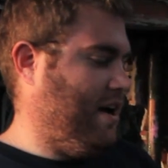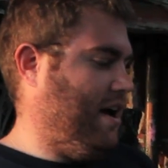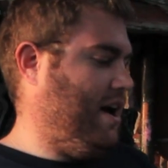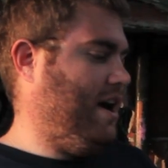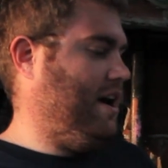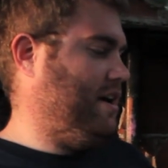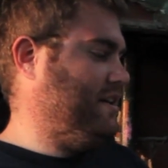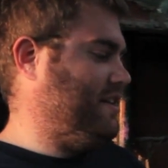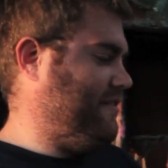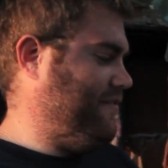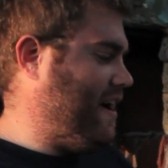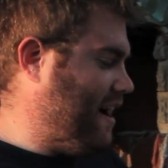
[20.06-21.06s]

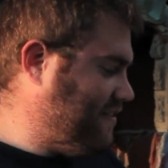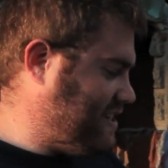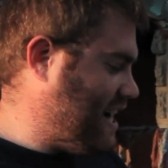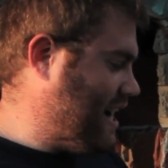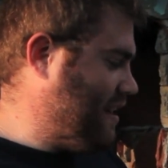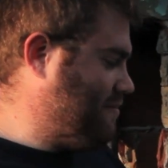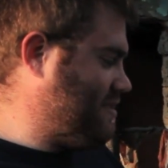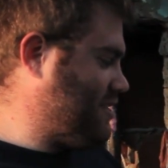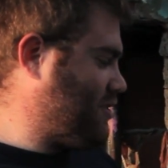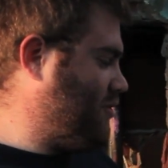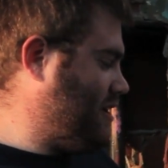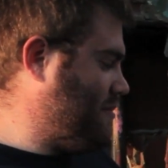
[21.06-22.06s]
The 5 times
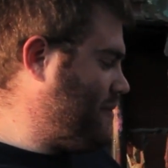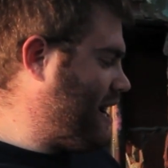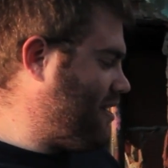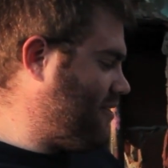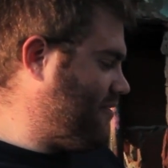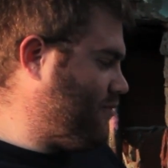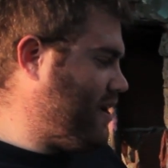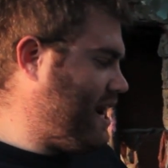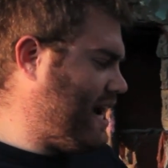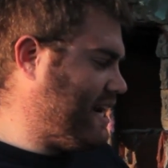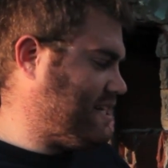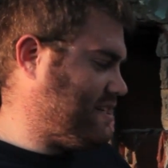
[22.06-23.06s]
the cooling power of wet
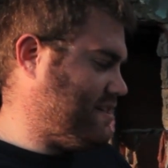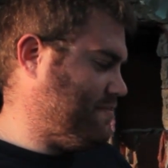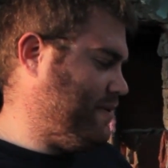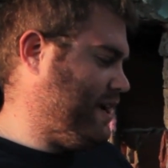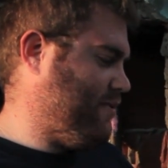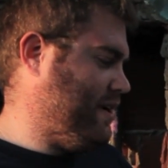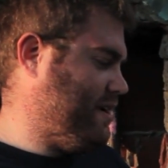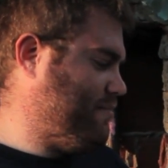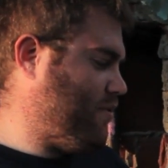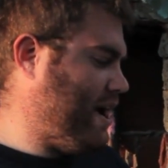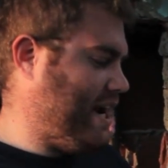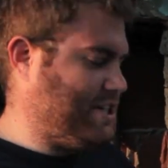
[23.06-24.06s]
ice. Penguin
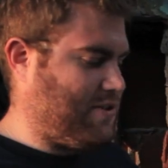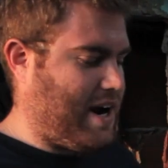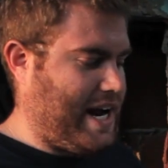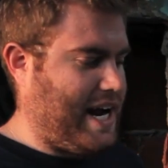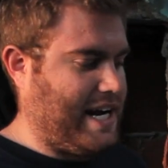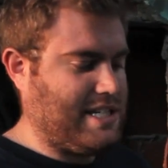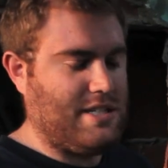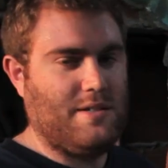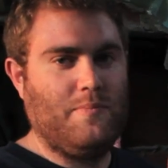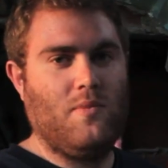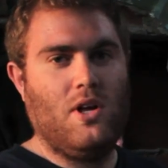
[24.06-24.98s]
brand dry ice.